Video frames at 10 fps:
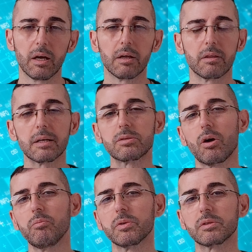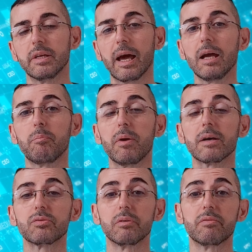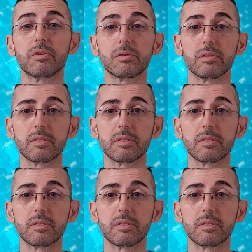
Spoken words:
that's almost an A+ reversal